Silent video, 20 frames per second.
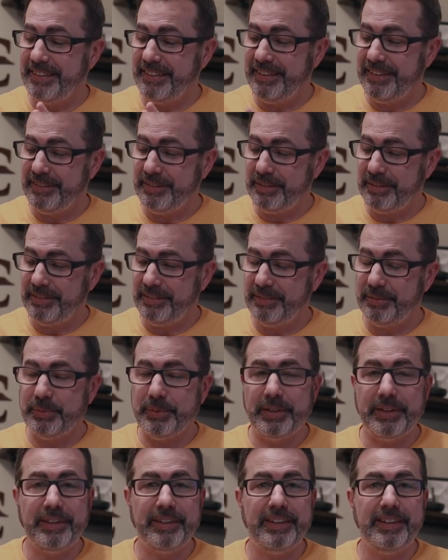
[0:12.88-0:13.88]
This is
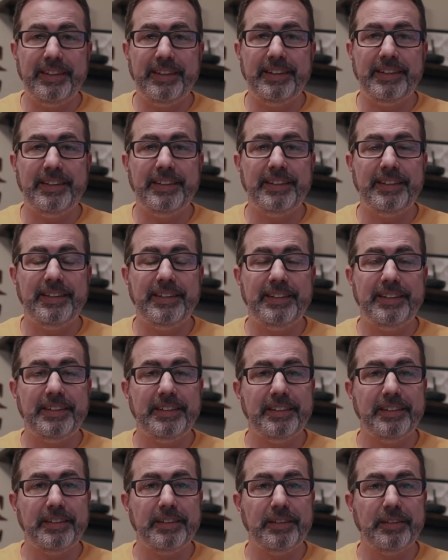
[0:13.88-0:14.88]
one of the
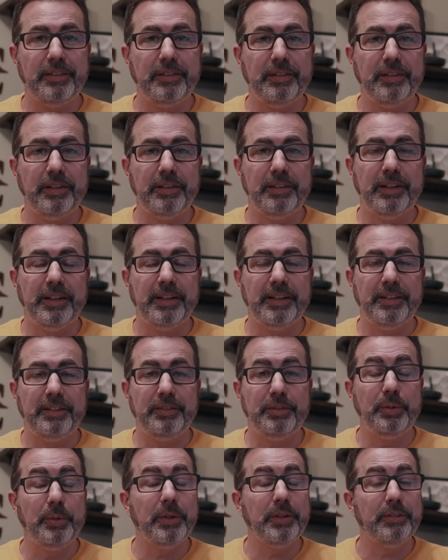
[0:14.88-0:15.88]

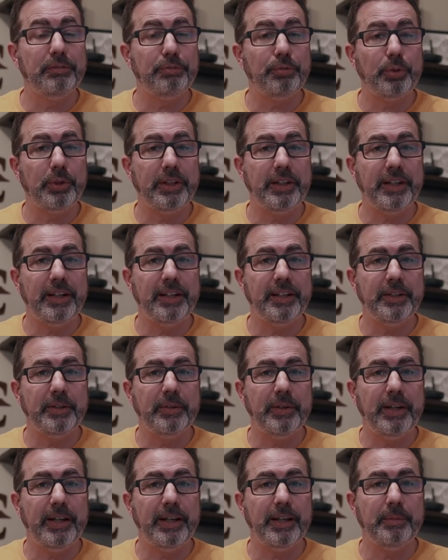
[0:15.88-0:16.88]
249
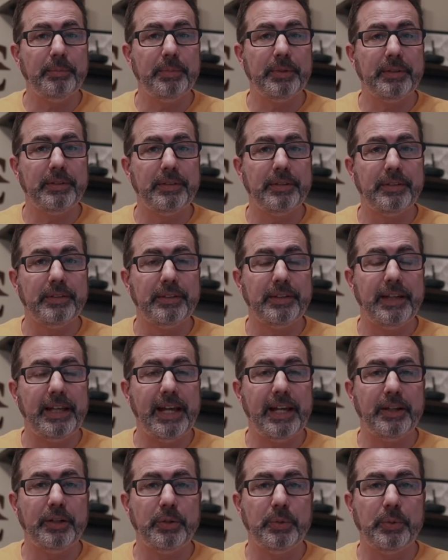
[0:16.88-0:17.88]
gram
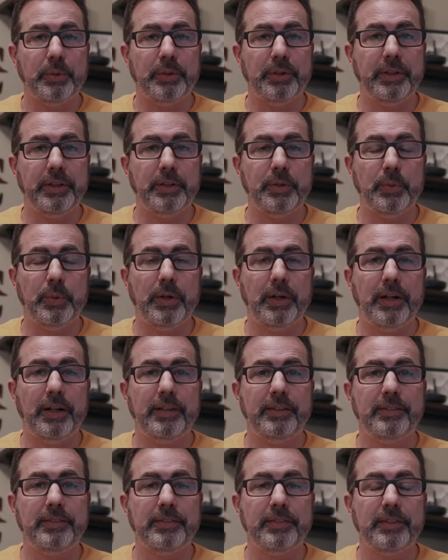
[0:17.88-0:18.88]
category
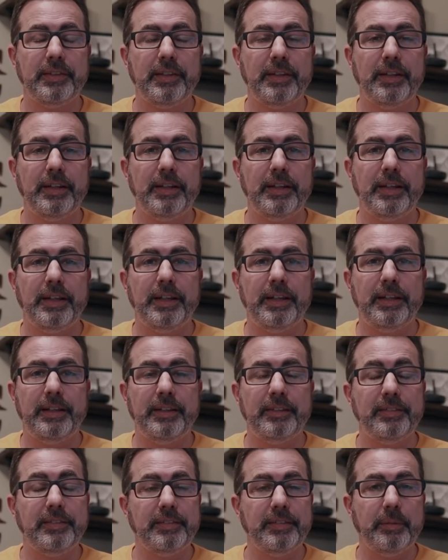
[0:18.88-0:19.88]
quads,
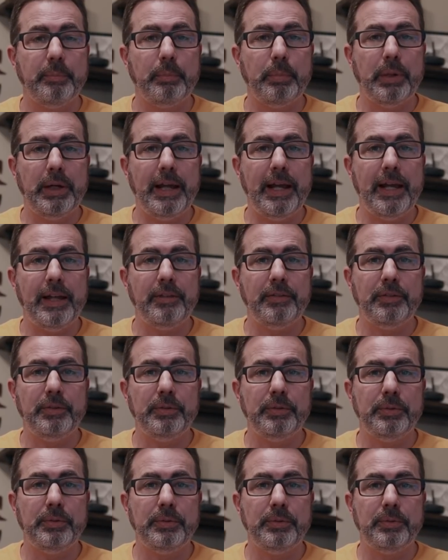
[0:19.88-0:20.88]
and this is a brand
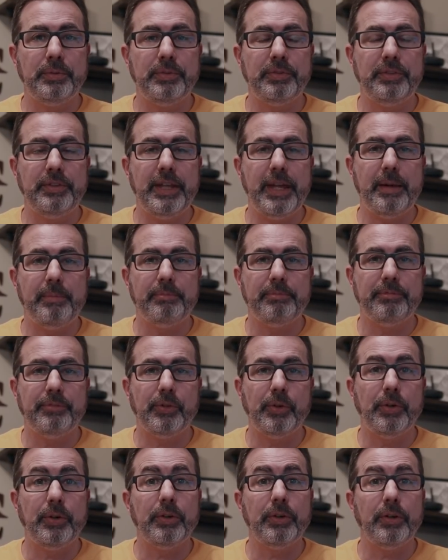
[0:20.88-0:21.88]
new step
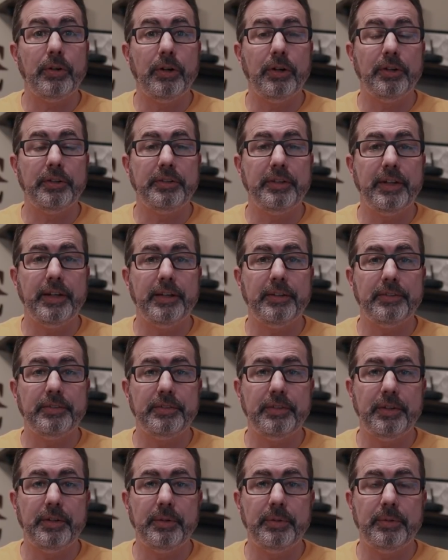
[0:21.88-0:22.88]
for Autel.
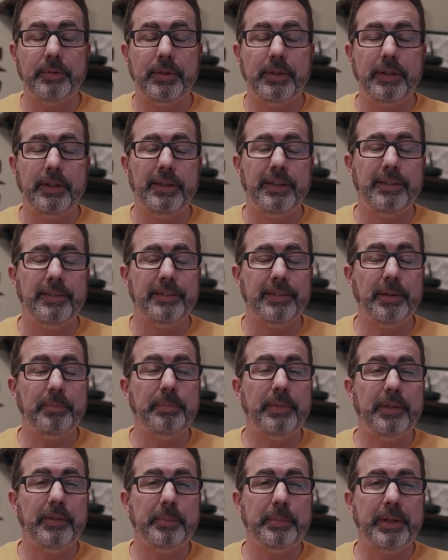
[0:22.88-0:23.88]
So
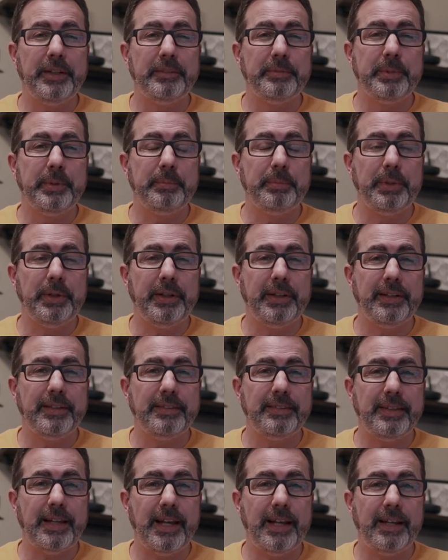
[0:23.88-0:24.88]
something everybody's been pretty
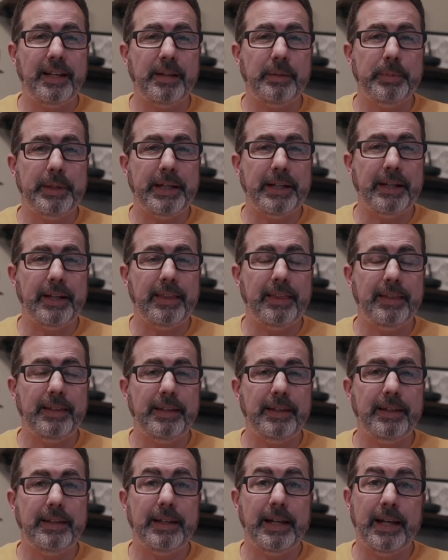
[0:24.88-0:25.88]
excited about, I
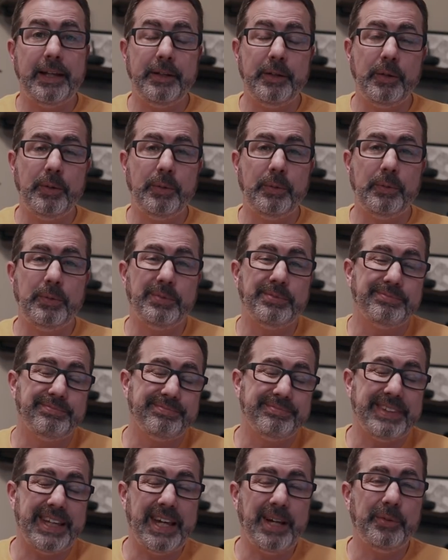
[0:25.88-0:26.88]
think. I know
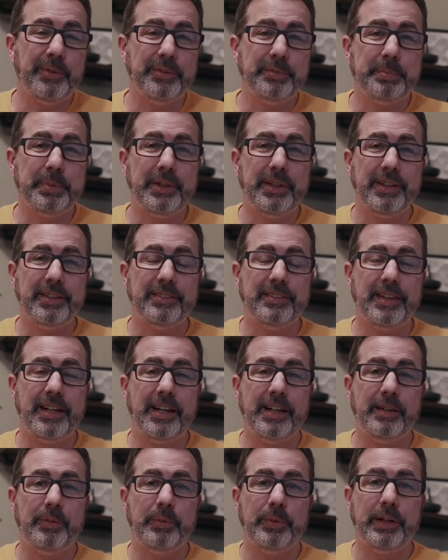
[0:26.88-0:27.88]
I was pretty
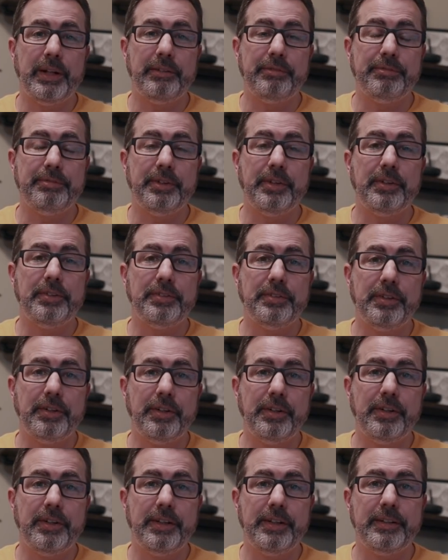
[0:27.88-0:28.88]
excited when I first
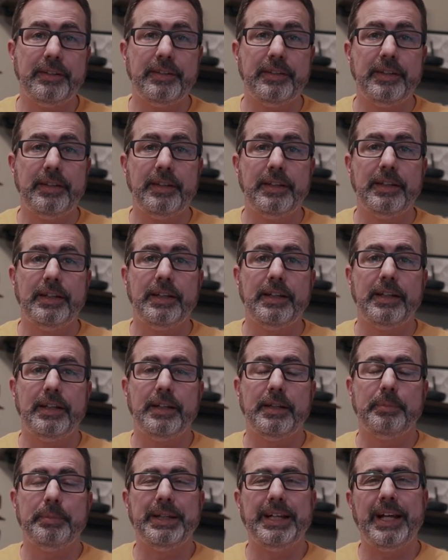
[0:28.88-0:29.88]
heard it.
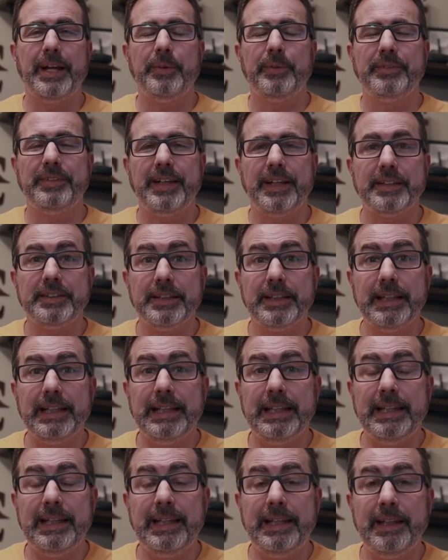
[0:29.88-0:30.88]
But I was actually
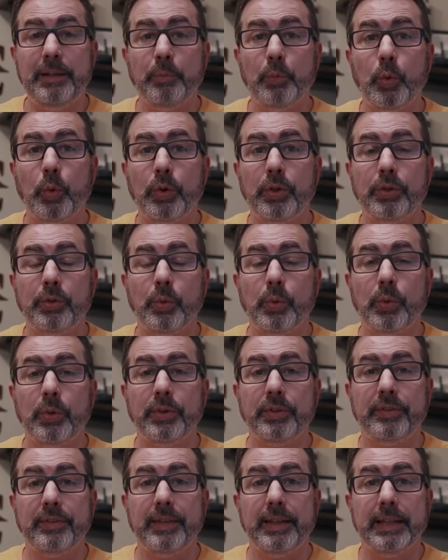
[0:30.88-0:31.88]
leaning more
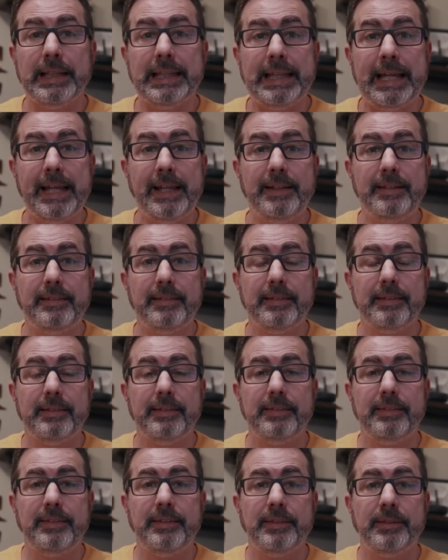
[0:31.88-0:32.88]
towards the light
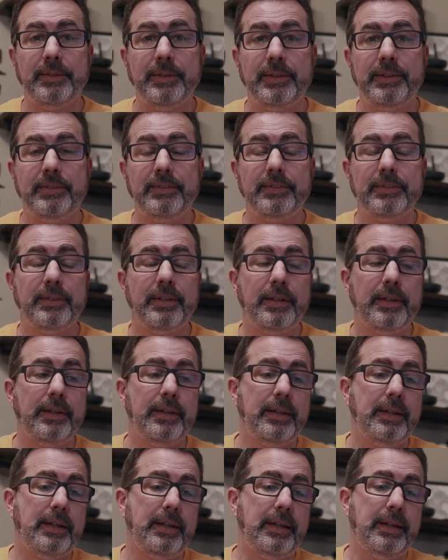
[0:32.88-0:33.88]
series,
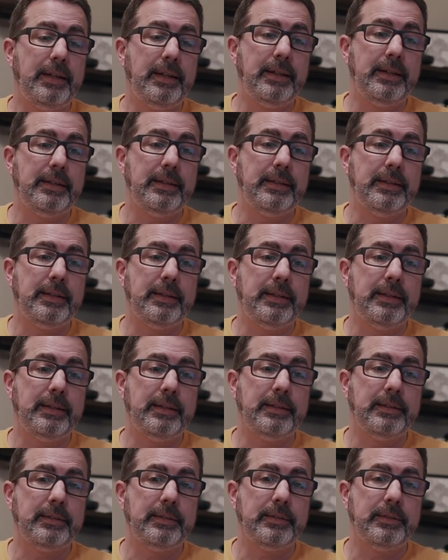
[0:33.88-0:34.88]
and
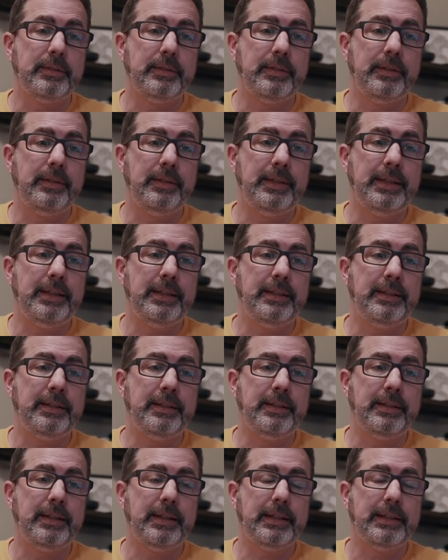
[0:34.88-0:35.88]

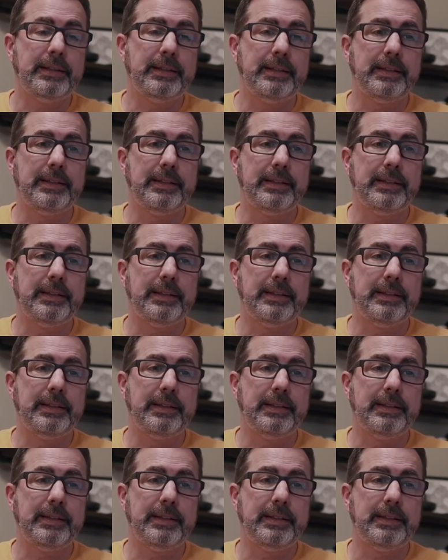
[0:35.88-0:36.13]
then